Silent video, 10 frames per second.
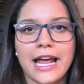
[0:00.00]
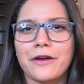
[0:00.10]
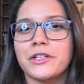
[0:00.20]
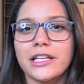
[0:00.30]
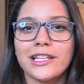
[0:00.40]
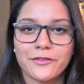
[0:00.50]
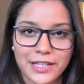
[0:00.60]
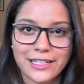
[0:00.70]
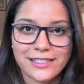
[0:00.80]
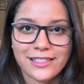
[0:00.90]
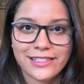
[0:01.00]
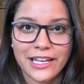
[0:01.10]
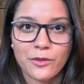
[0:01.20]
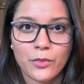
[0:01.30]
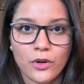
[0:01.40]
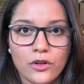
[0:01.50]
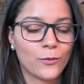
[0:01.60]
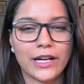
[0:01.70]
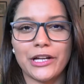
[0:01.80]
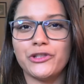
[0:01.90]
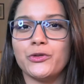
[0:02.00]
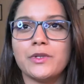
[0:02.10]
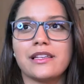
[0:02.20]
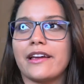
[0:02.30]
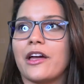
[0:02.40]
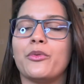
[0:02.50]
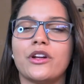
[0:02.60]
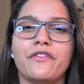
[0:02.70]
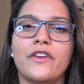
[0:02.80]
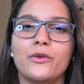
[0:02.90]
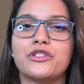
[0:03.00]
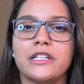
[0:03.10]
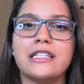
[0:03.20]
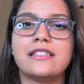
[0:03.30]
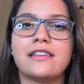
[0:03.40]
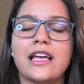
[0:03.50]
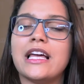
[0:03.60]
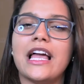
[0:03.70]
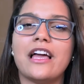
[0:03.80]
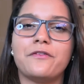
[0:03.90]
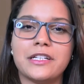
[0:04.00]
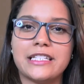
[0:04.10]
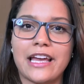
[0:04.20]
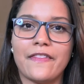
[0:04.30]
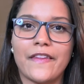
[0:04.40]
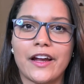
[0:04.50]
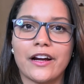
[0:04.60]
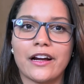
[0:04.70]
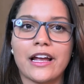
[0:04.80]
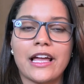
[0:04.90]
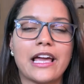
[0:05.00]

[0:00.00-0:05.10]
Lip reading: I really love that it's sustainable. What I do is like I put a few treats every day in there,